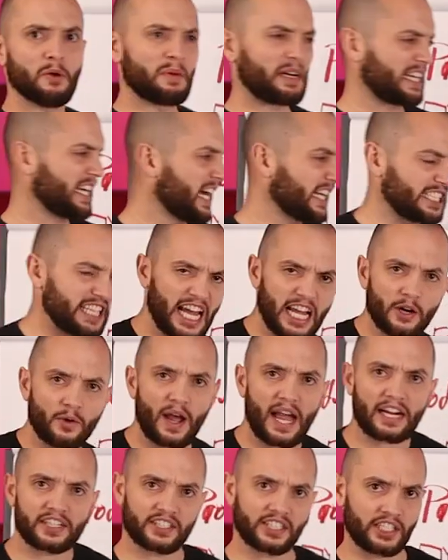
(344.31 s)
Oh my gosh, how
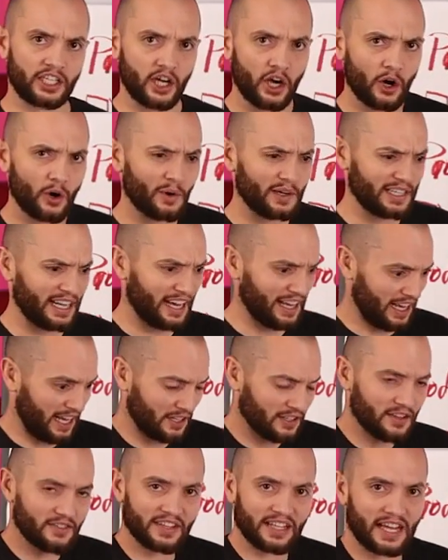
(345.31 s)
do I actually go? And
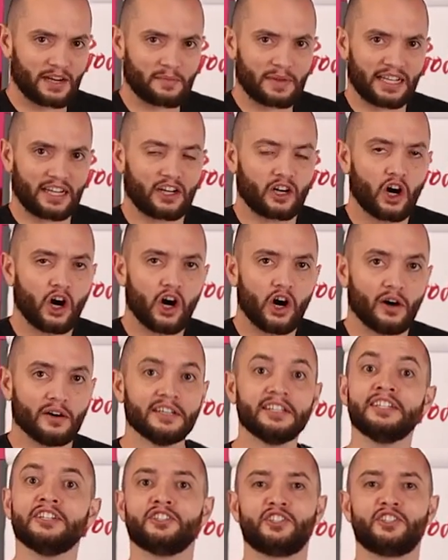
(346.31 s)
I don't even know how to make a call.